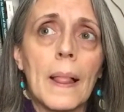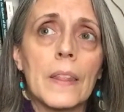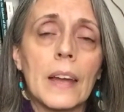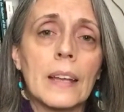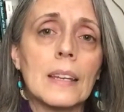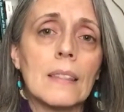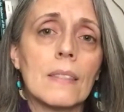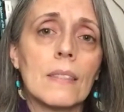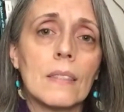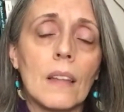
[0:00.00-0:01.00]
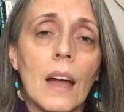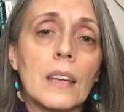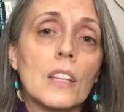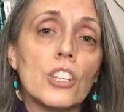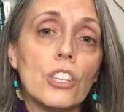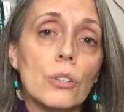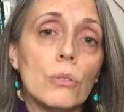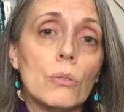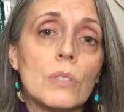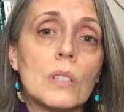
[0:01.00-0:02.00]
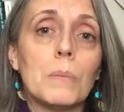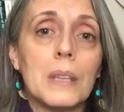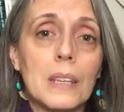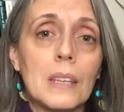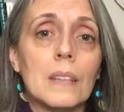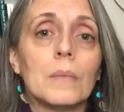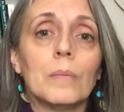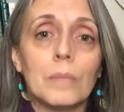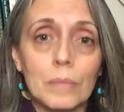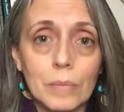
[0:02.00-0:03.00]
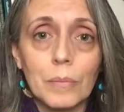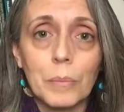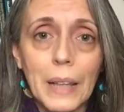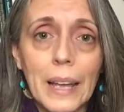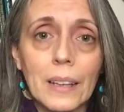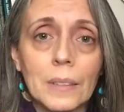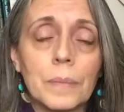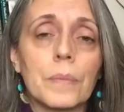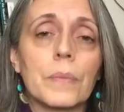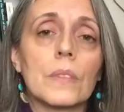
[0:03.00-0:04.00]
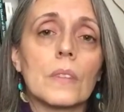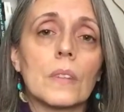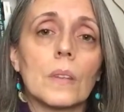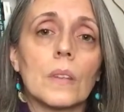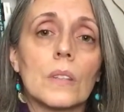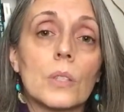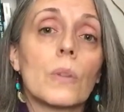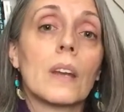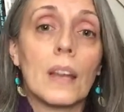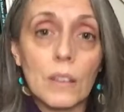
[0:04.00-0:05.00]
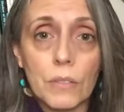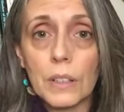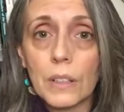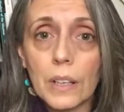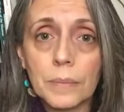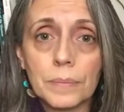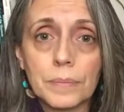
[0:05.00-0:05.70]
that I need you to be blank so that I can feel good,